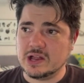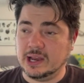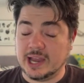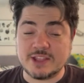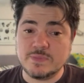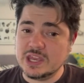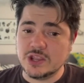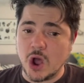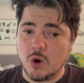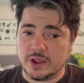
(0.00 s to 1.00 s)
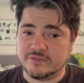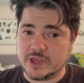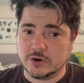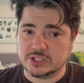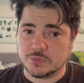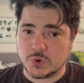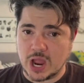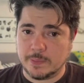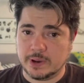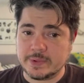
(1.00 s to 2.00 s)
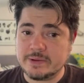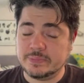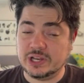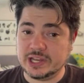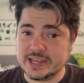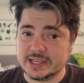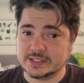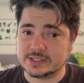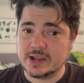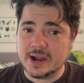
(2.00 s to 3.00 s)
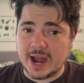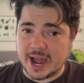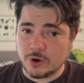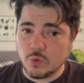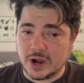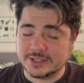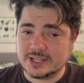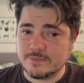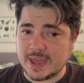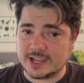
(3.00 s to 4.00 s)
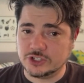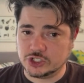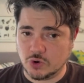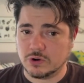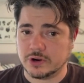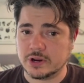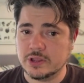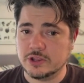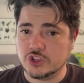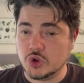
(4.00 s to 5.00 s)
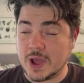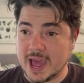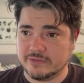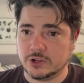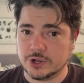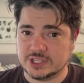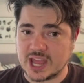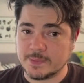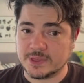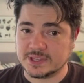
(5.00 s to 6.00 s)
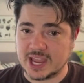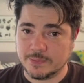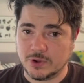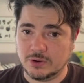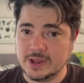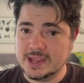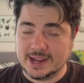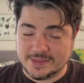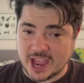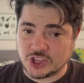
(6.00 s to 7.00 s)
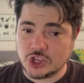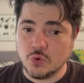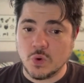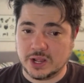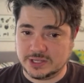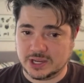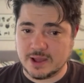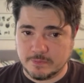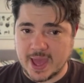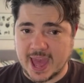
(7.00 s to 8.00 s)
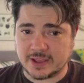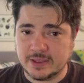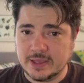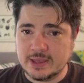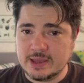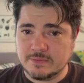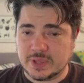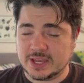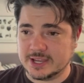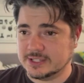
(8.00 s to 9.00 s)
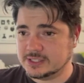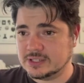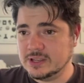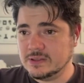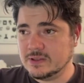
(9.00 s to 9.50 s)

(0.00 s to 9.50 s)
let me know if there is a problem, please. I want to make sure you have a good time at the table and that you want to come back, because